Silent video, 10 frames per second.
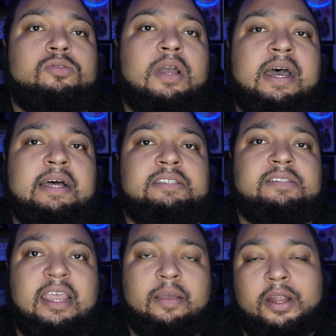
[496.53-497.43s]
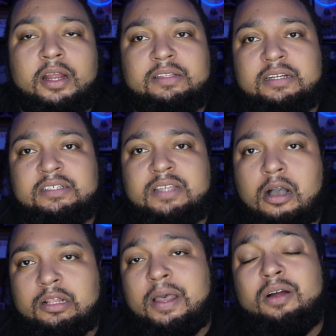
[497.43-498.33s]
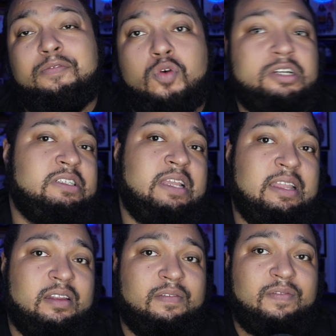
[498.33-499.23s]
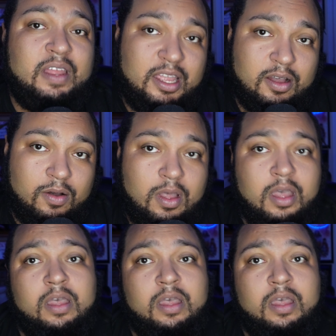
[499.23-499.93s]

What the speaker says: you guys think about everything I just talked about. Unfortunately, it's the end of the video.